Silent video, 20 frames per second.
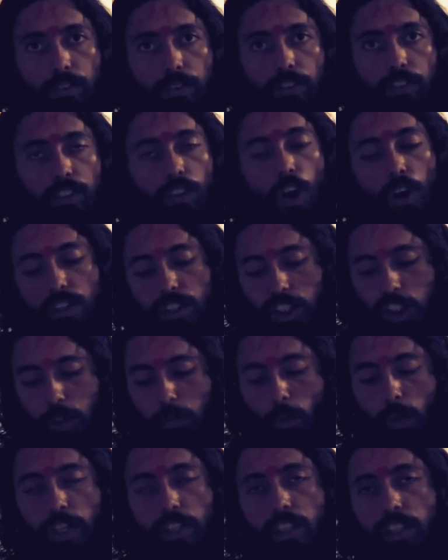Not
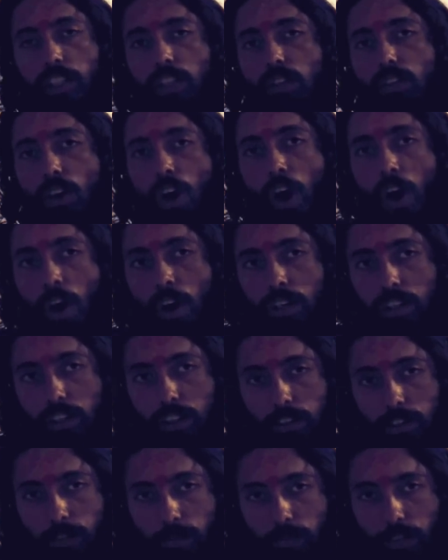just monetary,
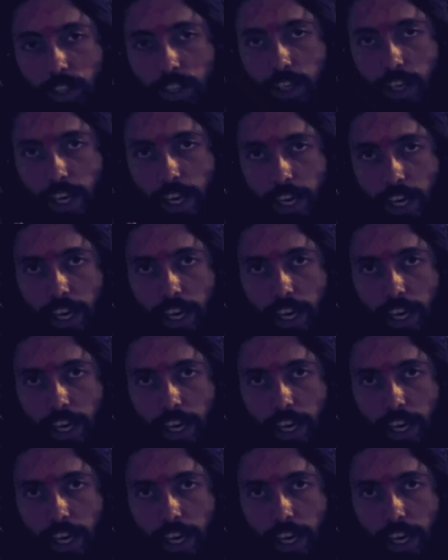not in